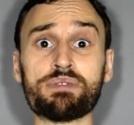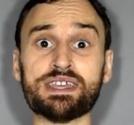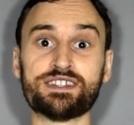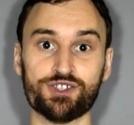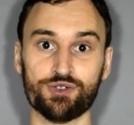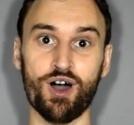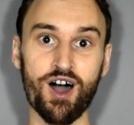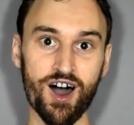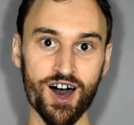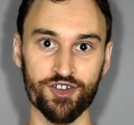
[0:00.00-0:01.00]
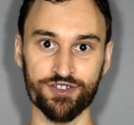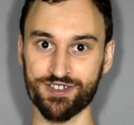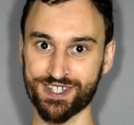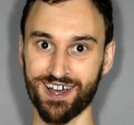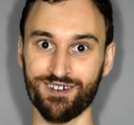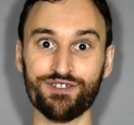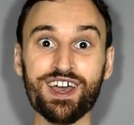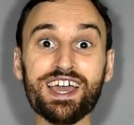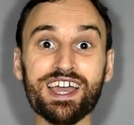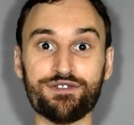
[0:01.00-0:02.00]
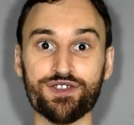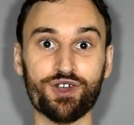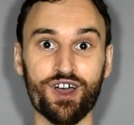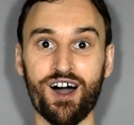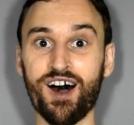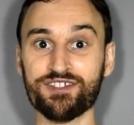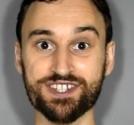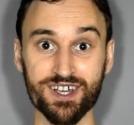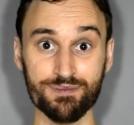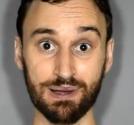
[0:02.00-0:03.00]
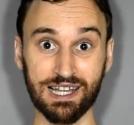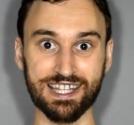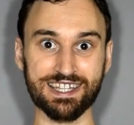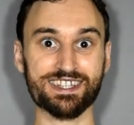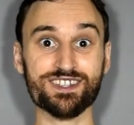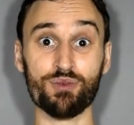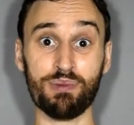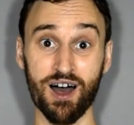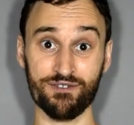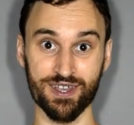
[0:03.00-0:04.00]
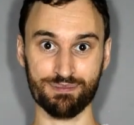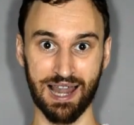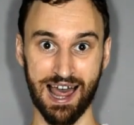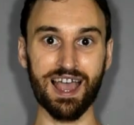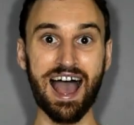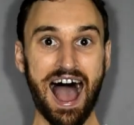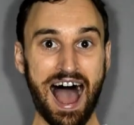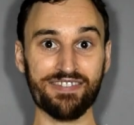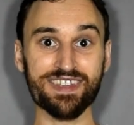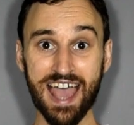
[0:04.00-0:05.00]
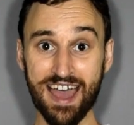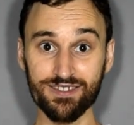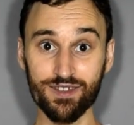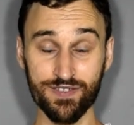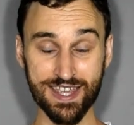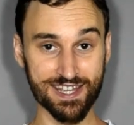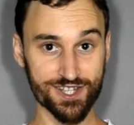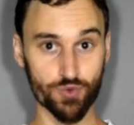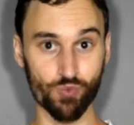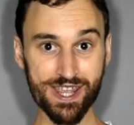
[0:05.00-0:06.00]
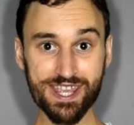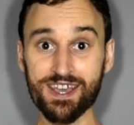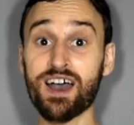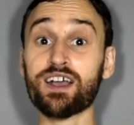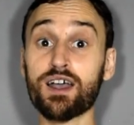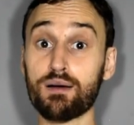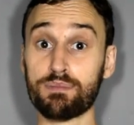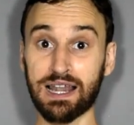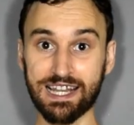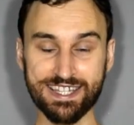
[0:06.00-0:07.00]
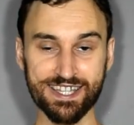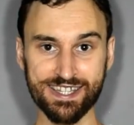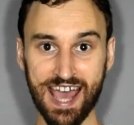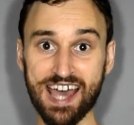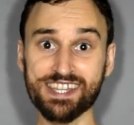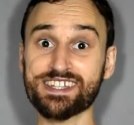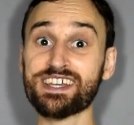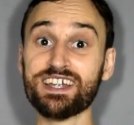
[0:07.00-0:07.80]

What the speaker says: be too hard on yourself if you can't complete your perfect plan. At the end of each week, complete a test,